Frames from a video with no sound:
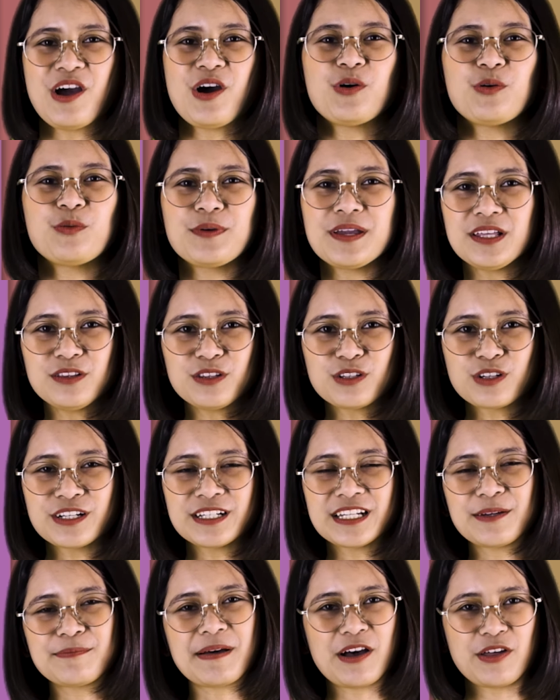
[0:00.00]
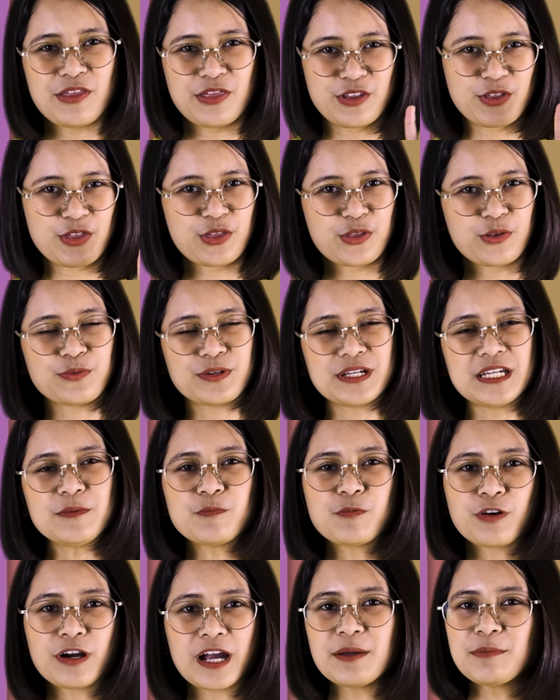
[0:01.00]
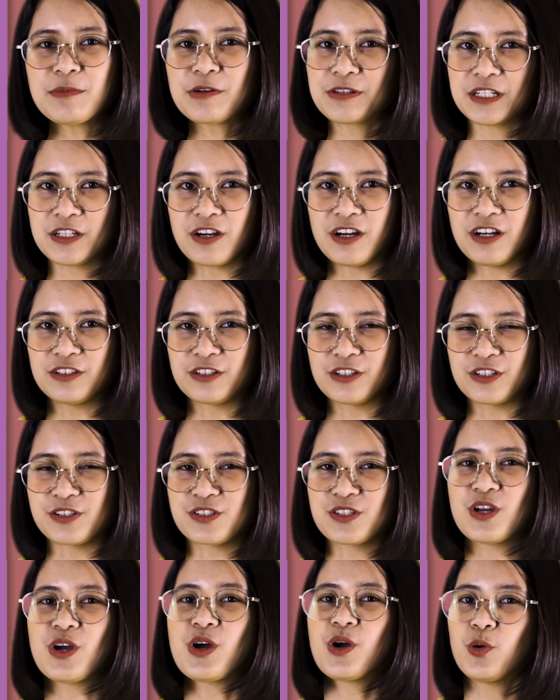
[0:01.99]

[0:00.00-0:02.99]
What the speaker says: We learned about the three primary colors,